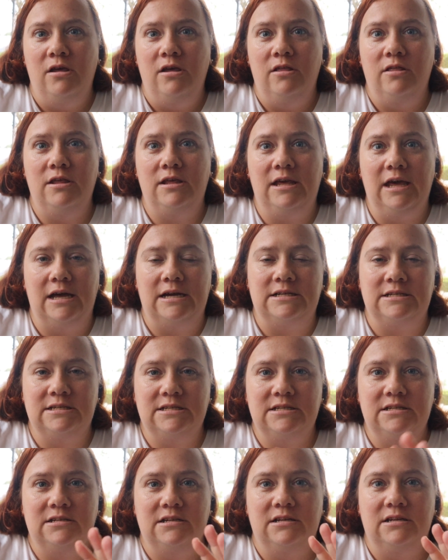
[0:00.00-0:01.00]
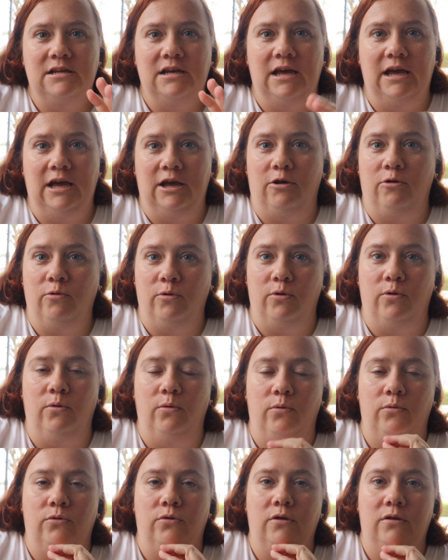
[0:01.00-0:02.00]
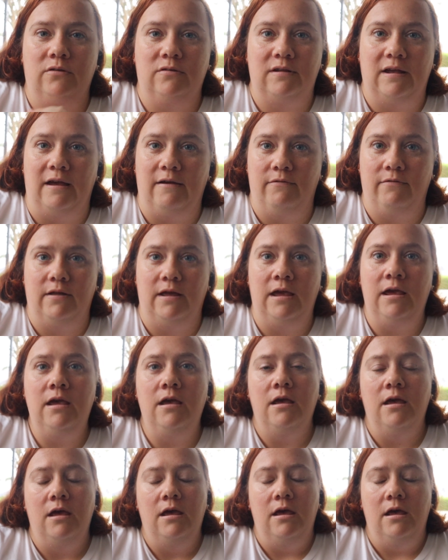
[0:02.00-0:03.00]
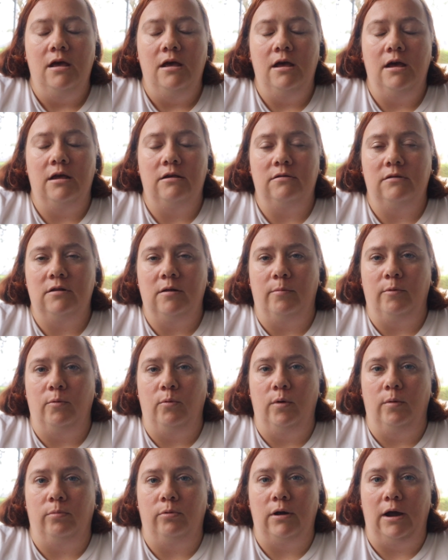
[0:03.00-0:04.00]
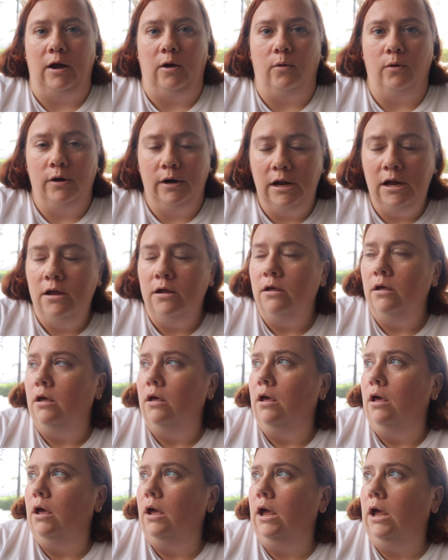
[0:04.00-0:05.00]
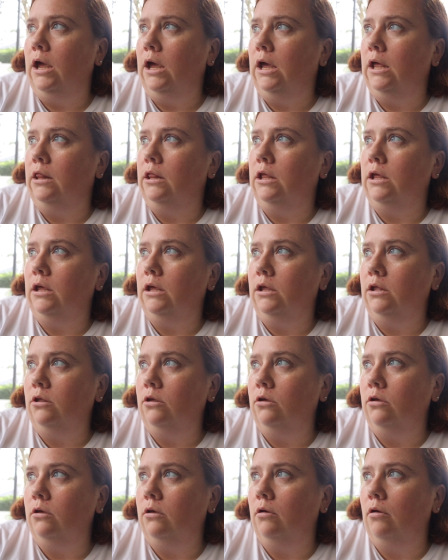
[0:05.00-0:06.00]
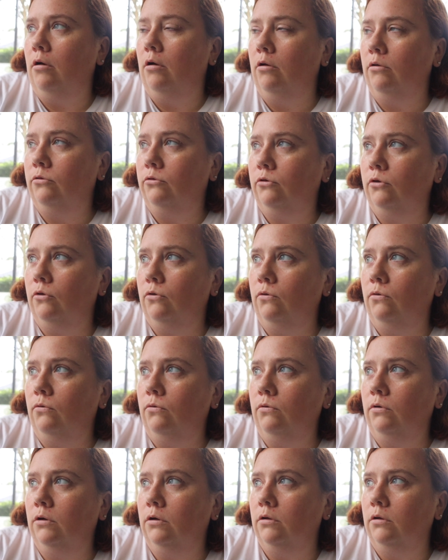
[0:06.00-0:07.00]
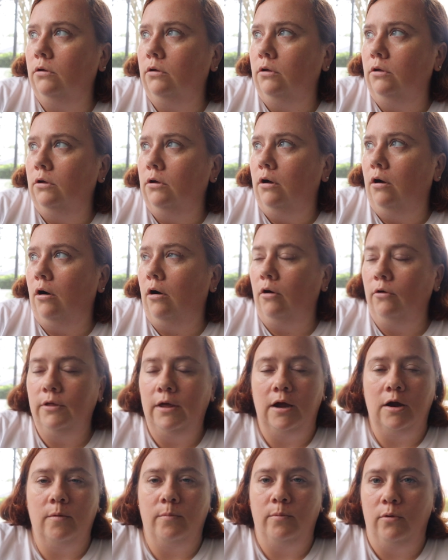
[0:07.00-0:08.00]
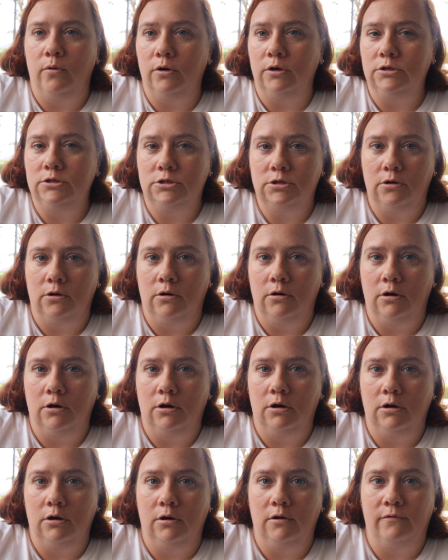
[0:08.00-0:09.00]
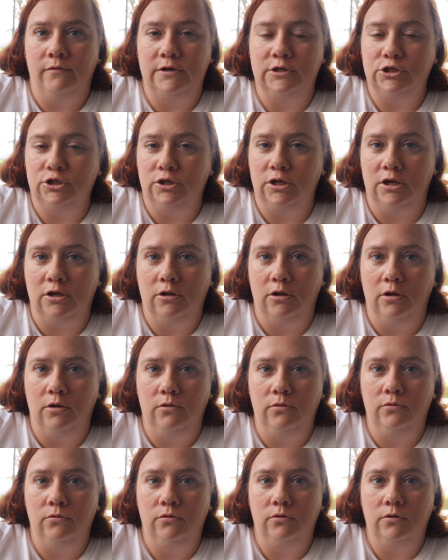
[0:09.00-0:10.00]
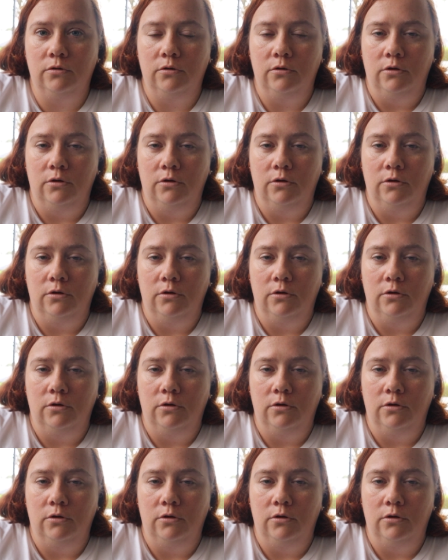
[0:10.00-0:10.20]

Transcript: the guests and crew's safety as number one priority. And then also, all the airports are officially closed,